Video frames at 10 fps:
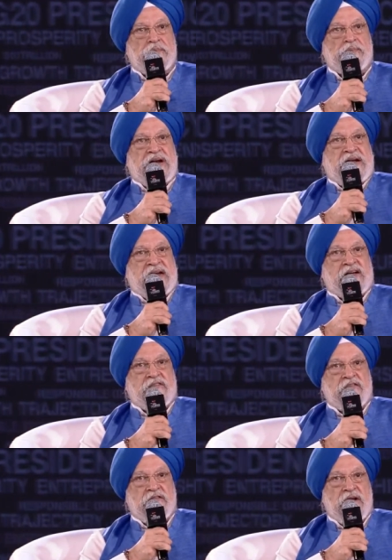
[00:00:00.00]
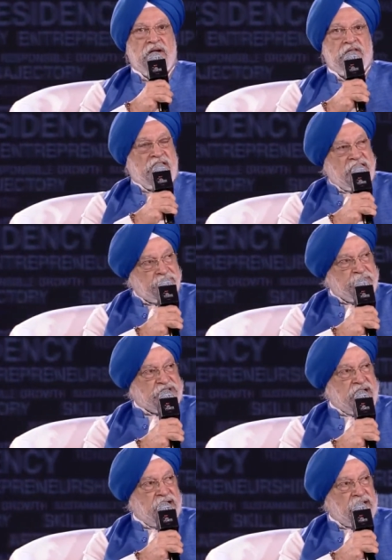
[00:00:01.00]
predict
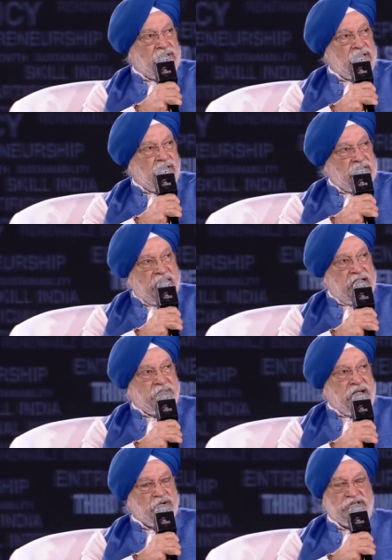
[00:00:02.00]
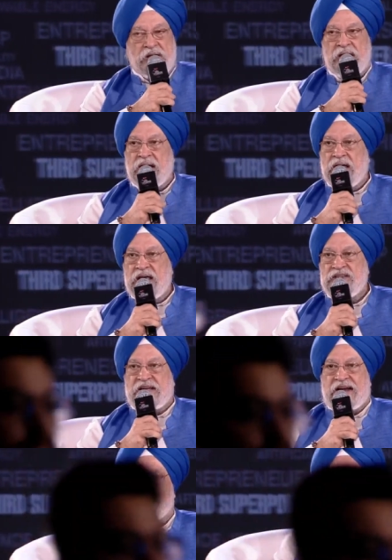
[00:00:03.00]
5% or thereabouts, is
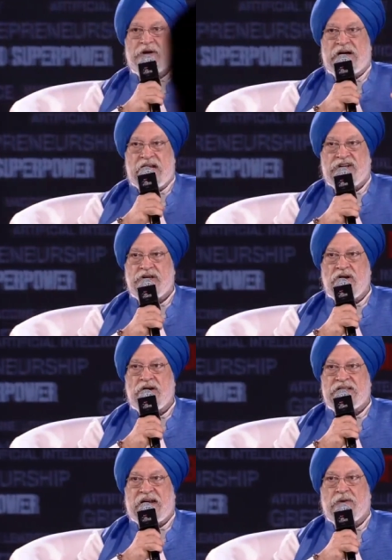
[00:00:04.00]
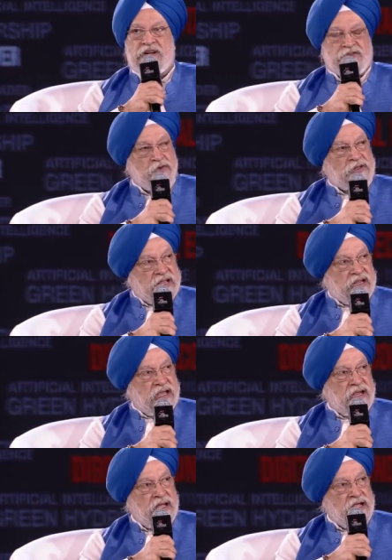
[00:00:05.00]
that a prediction or is that wishful
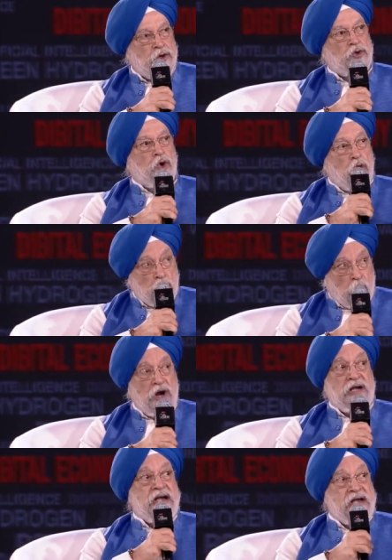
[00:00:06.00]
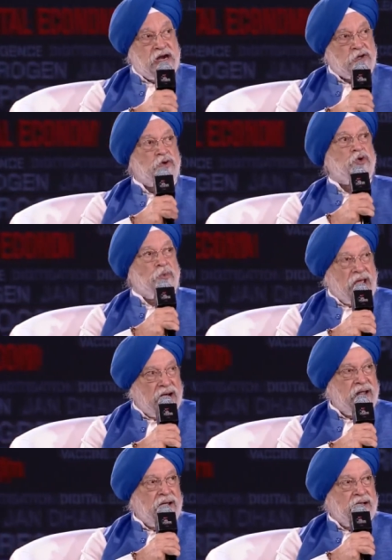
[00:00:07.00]
thinking? You don't want India to do
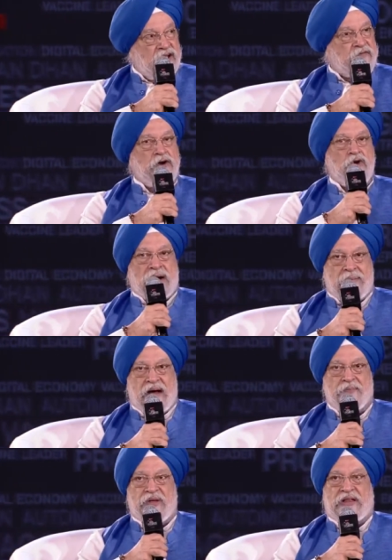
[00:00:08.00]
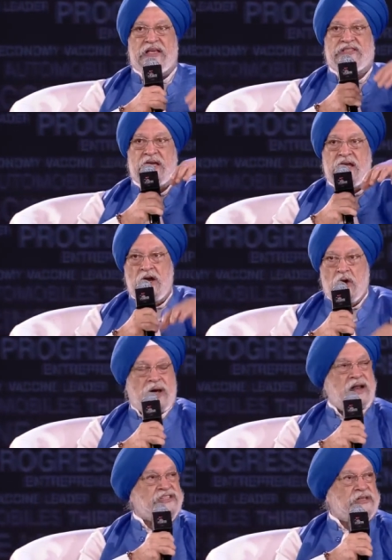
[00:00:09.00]
well. Therefore, you come up with these
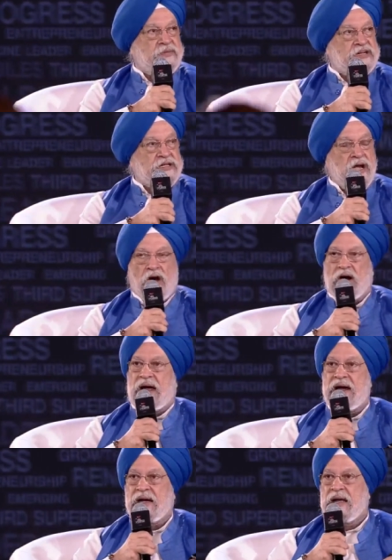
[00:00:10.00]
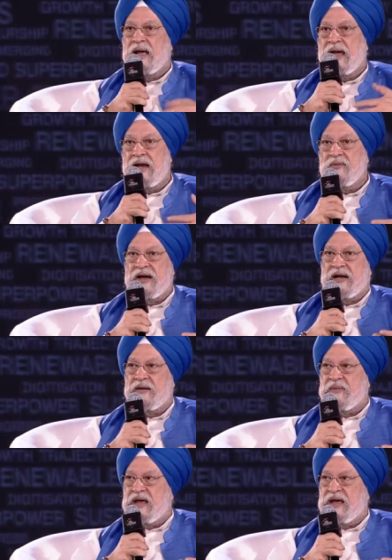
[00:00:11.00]
lower estimates. All right? Anyone can